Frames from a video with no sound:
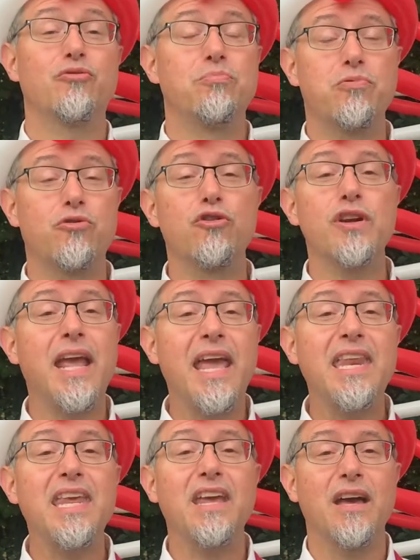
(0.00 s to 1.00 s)

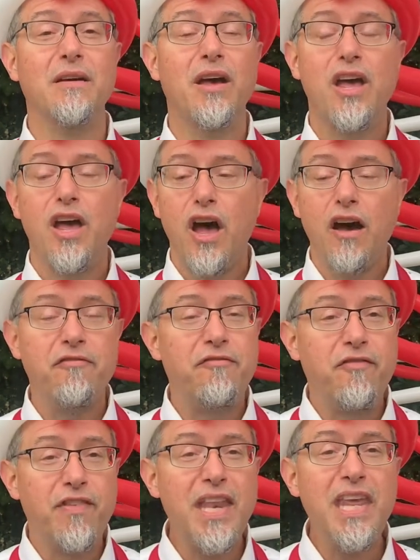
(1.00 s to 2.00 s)
creating a
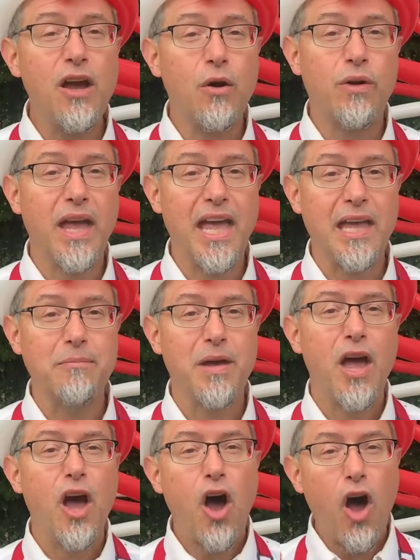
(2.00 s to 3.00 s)
video game,
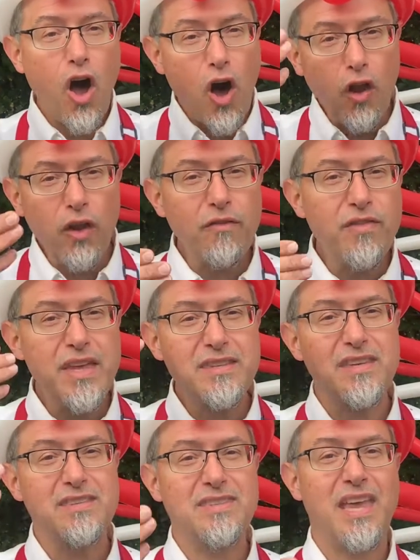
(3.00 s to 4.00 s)
all of this
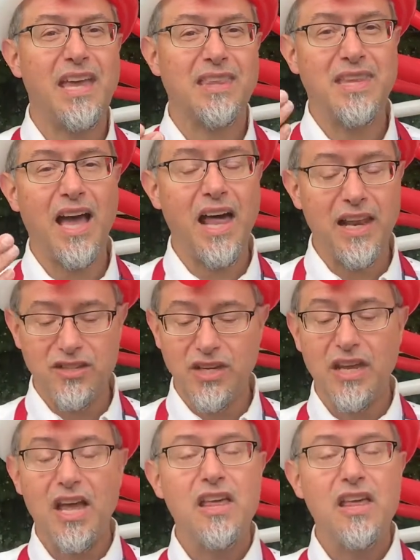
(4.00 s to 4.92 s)
is technology.